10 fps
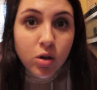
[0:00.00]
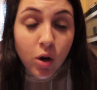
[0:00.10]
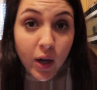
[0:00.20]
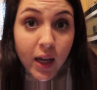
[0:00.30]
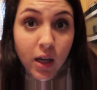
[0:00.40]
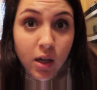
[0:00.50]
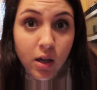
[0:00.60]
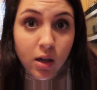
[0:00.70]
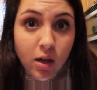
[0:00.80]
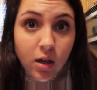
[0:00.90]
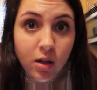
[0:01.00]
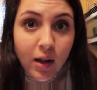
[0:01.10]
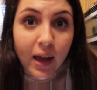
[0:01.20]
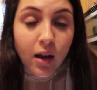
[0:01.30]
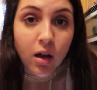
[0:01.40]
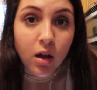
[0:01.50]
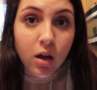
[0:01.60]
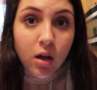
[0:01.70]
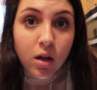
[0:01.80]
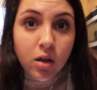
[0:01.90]
Okay? Like,
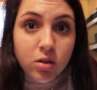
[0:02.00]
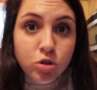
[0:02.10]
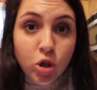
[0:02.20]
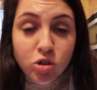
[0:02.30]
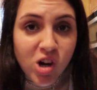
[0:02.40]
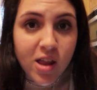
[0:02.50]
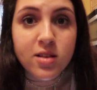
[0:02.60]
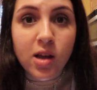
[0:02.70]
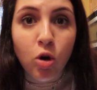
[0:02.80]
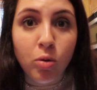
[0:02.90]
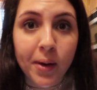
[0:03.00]
don't try this at home,